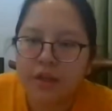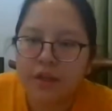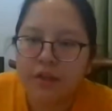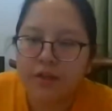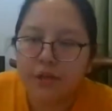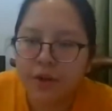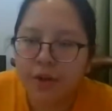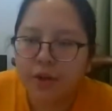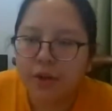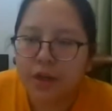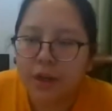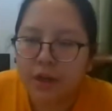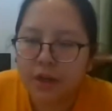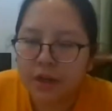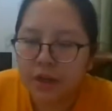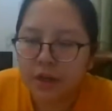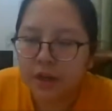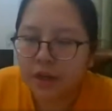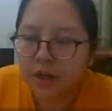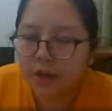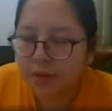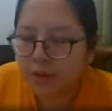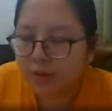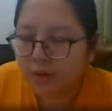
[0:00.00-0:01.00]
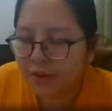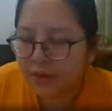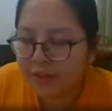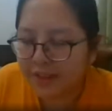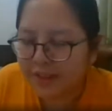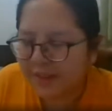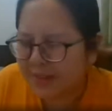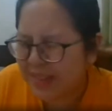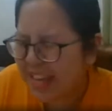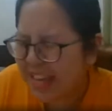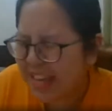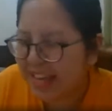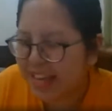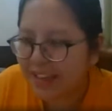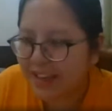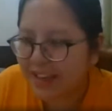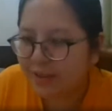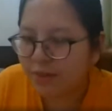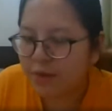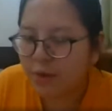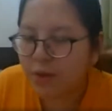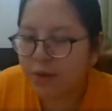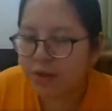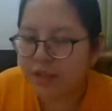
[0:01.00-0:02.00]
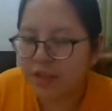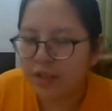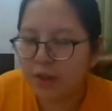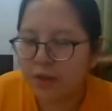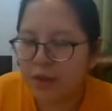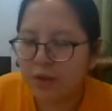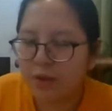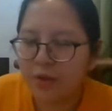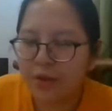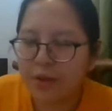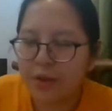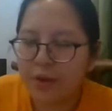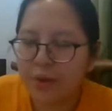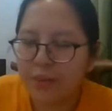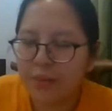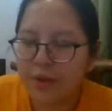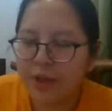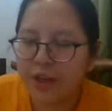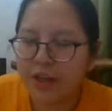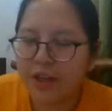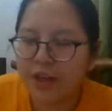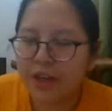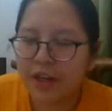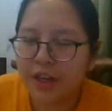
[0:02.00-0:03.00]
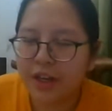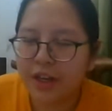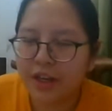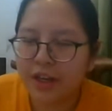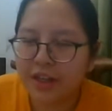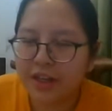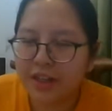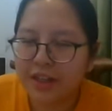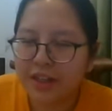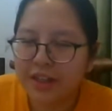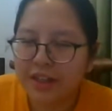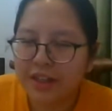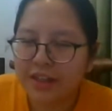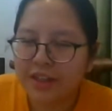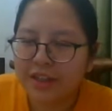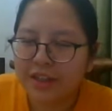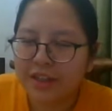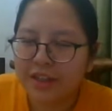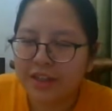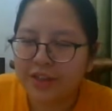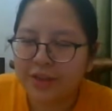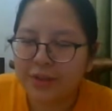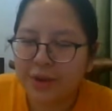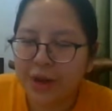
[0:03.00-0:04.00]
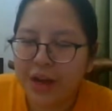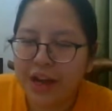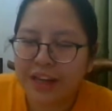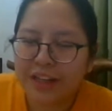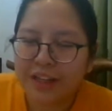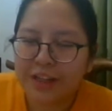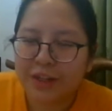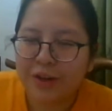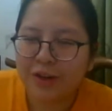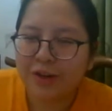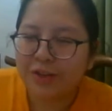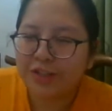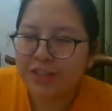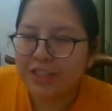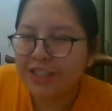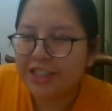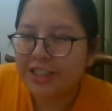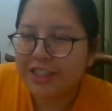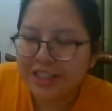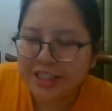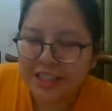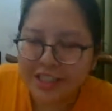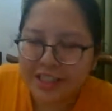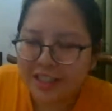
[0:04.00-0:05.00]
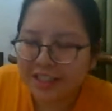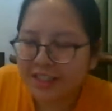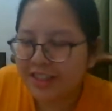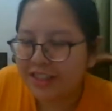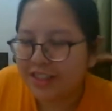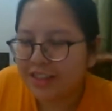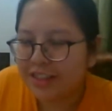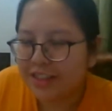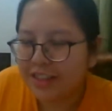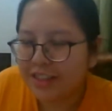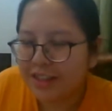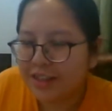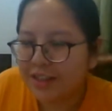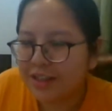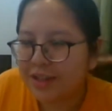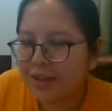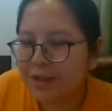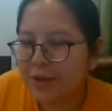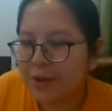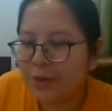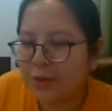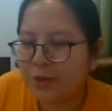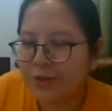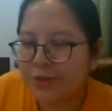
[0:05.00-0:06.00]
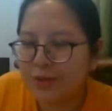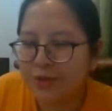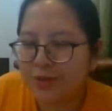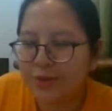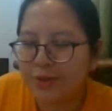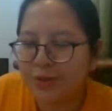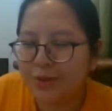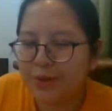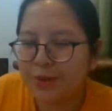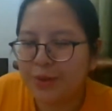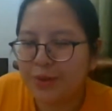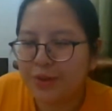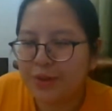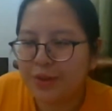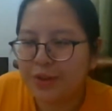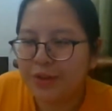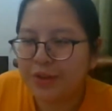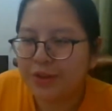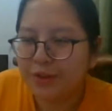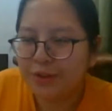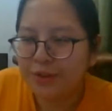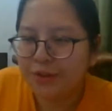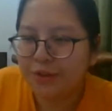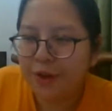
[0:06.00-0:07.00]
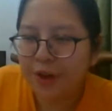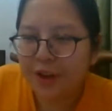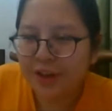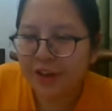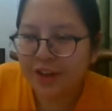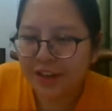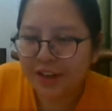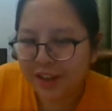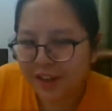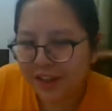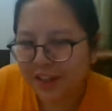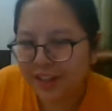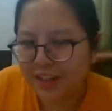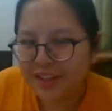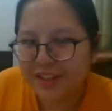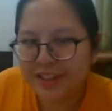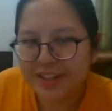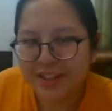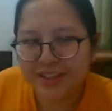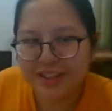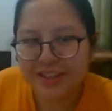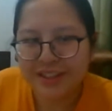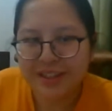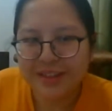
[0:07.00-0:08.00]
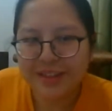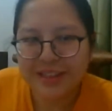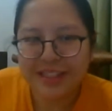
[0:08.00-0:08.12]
if you're like yellow, if you're yellow, but then like you unconsciously go to fun things,